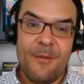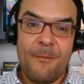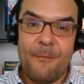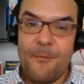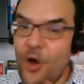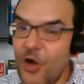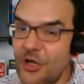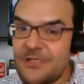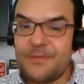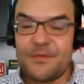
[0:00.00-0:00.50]

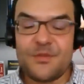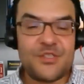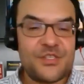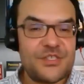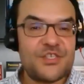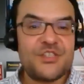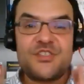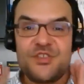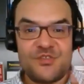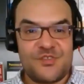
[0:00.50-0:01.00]
Most people should
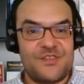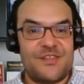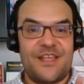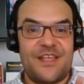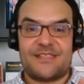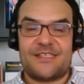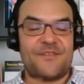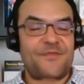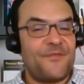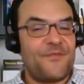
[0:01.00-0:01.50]
just use
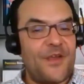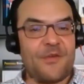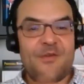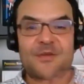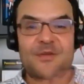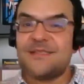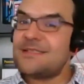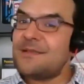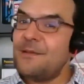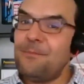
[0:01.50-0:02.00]
this. It's
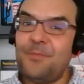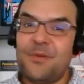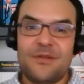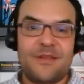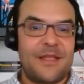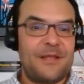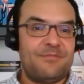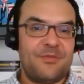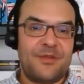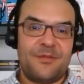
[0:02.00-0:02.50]
very simple
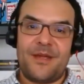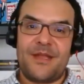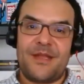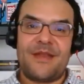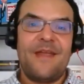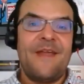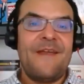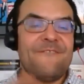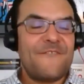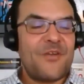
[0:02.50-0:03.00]
to implement,
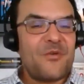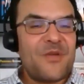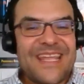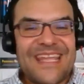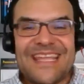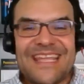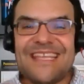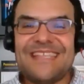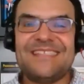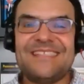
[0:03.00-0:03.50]
very
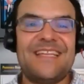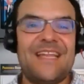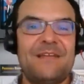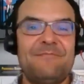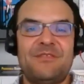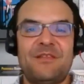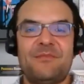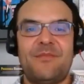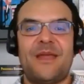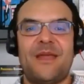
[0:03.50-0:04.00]
easy to
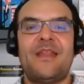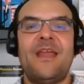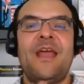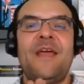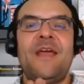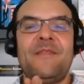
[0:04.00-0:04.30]
implement.